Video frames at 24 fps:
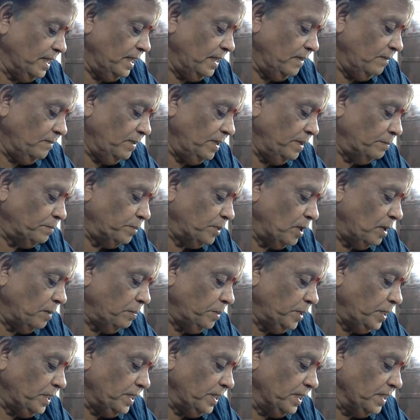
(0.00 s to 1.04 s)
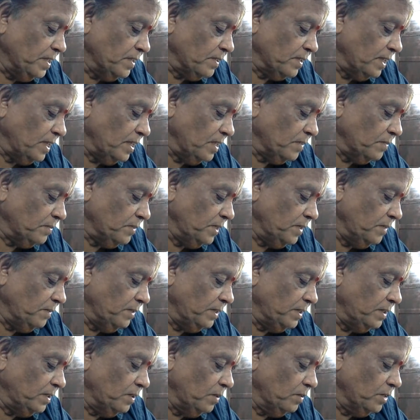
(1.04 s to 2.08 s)
when property is transferred
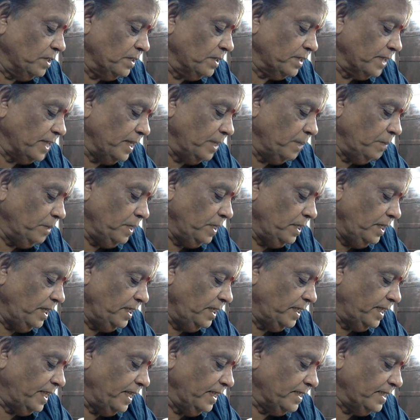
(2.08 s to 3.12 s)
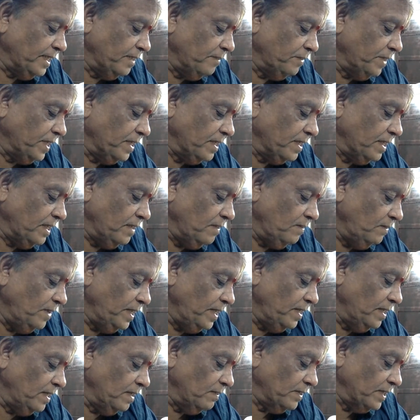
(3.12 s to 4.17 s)
without the time, it takes effect when
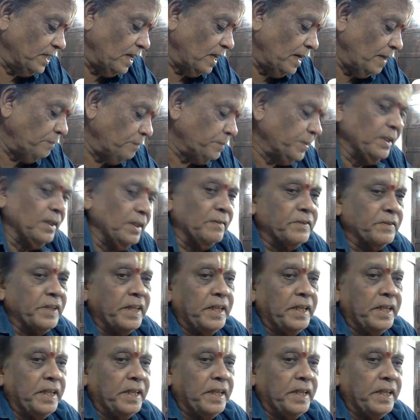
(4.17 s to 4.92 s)
it is the happening of the